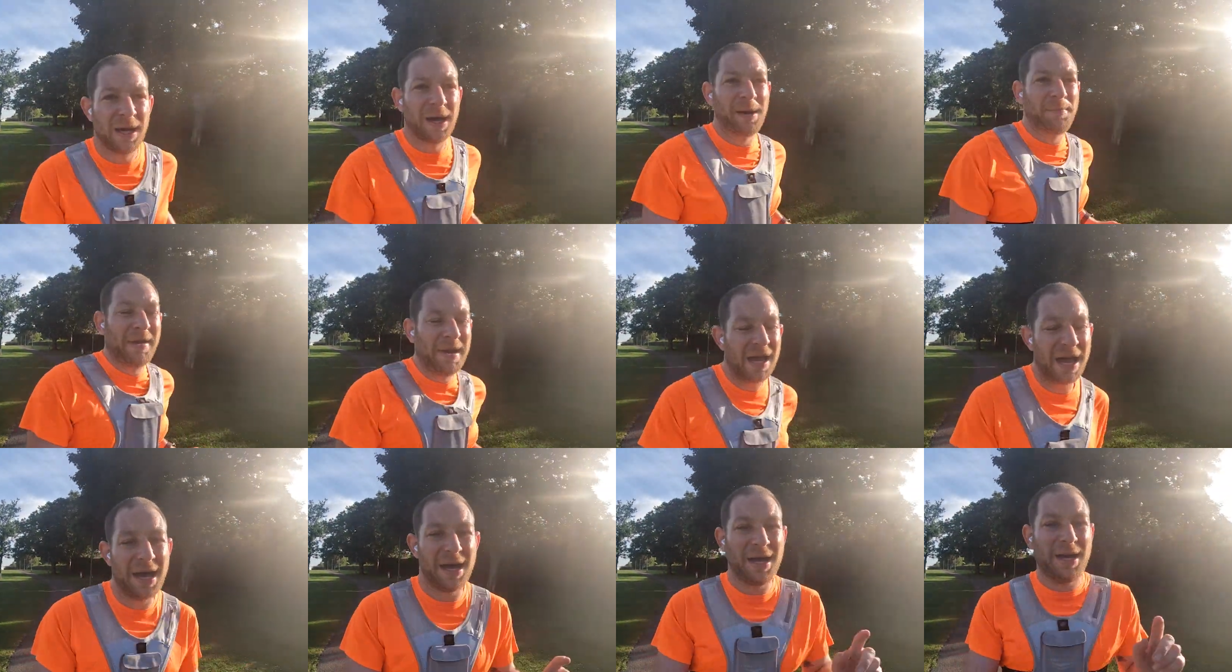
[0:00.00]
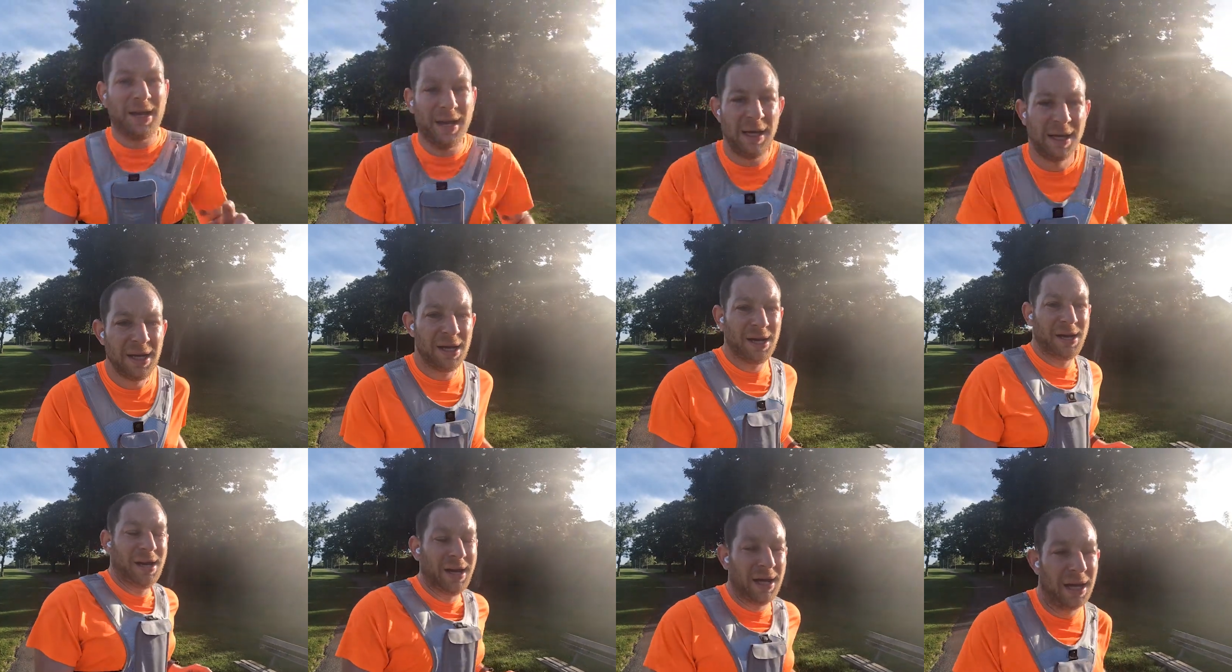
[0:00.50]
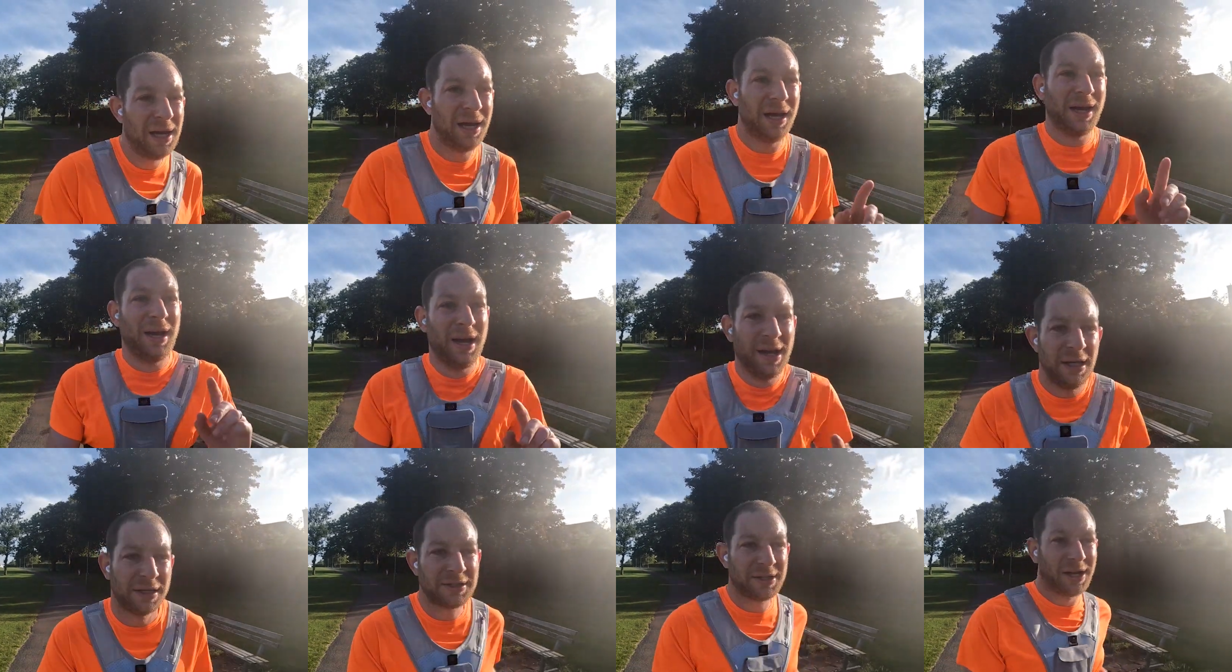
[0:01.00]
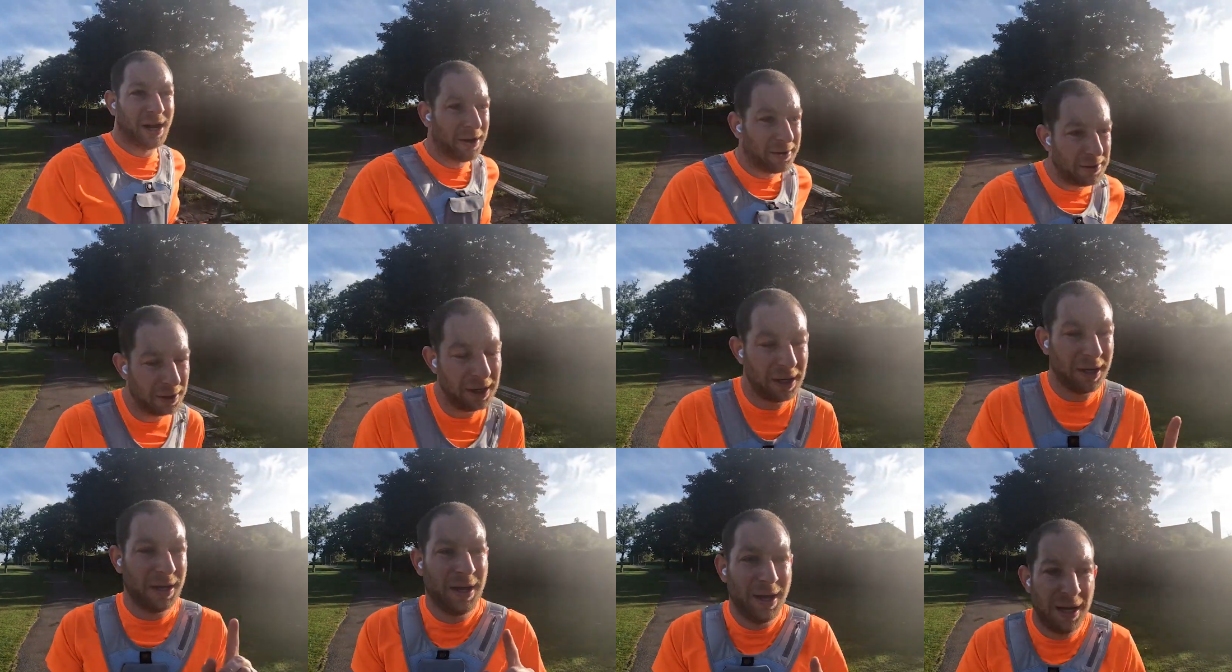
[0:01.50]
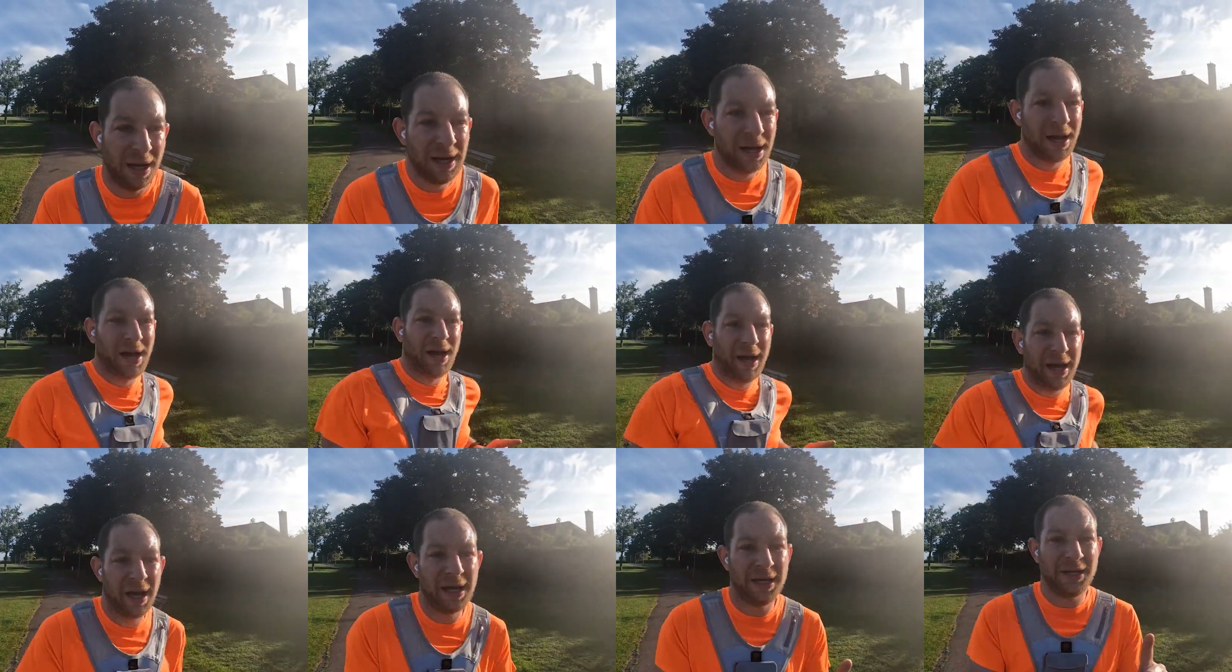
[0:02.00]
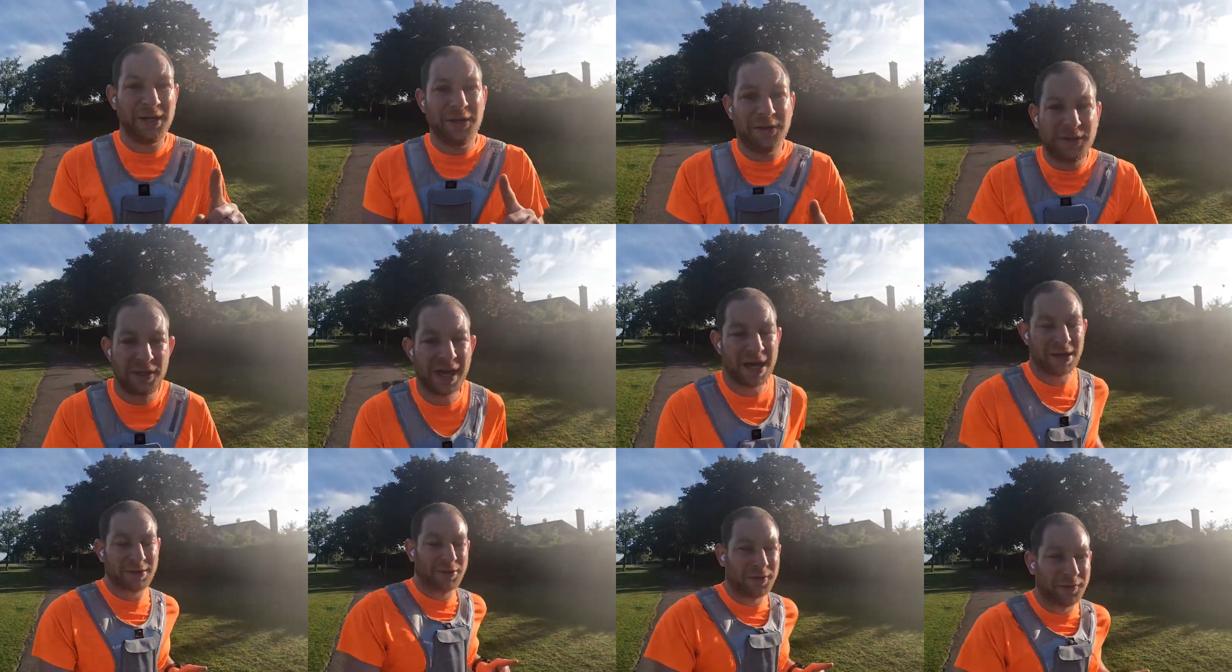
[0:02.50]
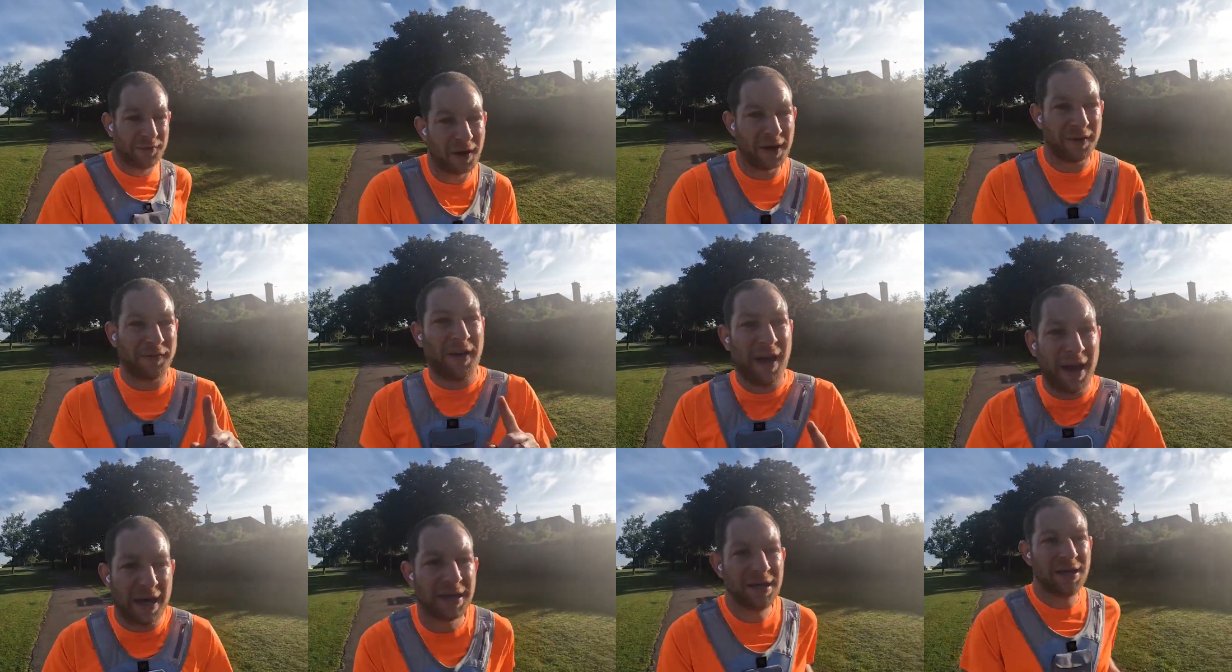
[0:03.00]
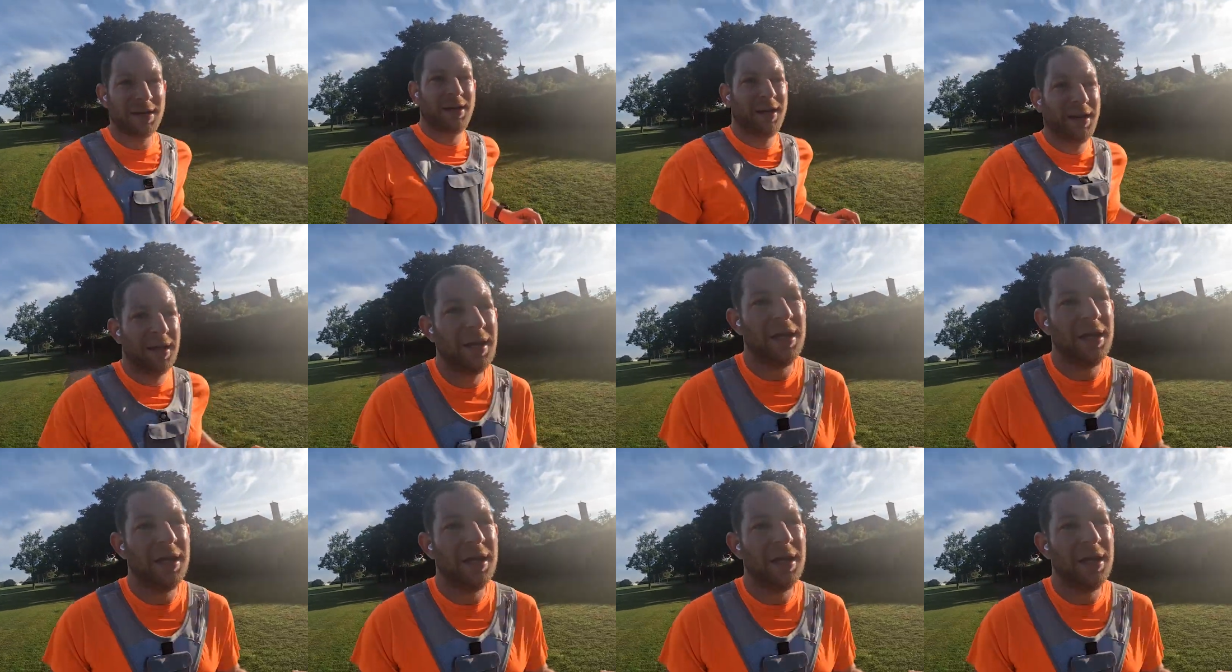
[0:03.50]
Uh, but yeah, slow and use Couch to 5k.